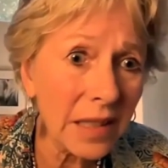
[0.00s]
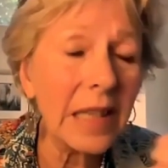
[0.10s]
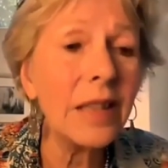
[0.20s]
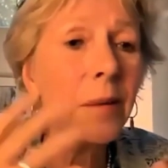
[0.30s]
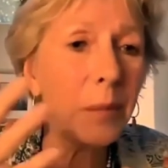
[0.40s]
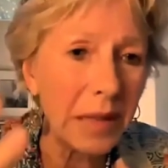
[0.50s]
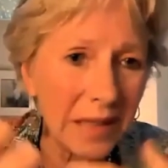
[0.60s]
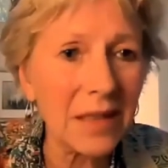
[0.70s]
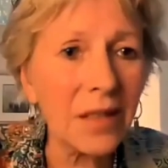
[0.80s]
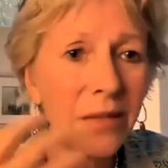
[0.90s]
in the
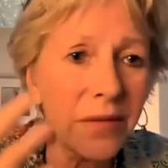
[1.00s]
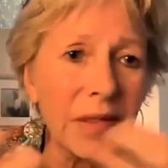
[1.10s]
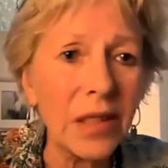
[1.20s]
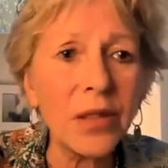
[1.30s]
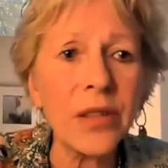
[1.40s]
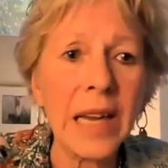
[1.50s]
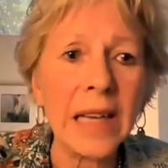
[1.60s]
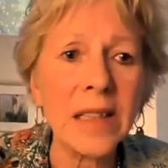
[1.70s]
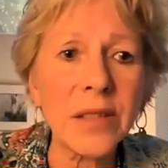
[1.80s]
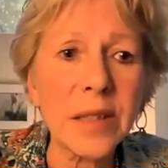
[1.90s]
midst of, your
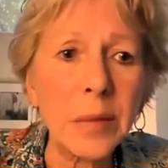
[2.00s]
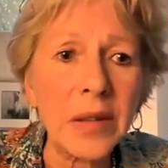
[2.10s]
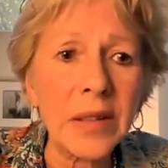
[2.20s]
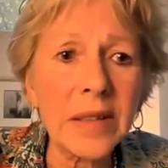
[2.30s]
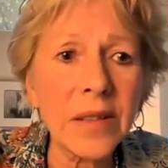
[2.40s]
cancer experience.